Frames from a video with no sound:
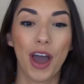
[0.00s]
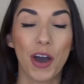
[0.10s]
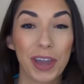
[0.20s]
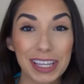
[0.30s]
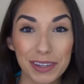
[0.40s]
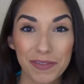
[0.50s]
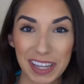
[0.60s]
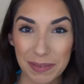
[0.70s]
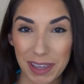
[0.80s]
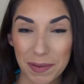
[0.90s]
Okay, so
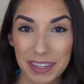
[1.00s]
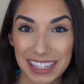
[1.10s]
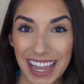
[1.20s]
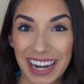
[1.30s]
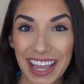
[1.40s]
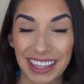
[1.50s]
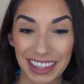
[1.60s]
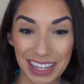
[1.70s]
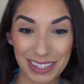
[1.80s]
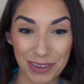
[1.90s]
face makeup is done.
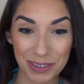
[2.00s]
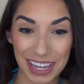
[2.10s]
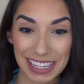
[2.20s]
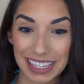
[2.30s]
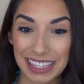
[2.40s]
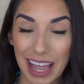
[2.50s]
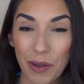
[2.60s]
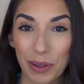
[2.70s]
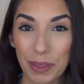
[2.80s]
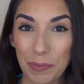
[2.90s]
Let's go test this
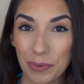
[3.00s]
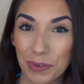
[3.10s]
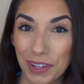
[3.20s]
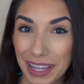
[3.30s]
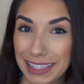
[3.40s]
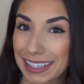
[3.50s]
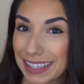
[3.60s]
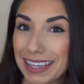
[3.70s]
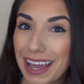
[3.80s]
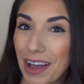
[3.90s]
out in the pool and
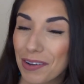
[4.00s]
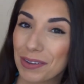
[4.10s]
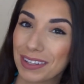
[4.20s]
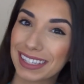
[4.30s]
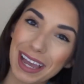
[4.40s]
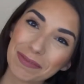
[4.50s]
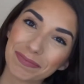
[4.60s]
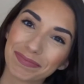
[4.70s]
see how it holds up.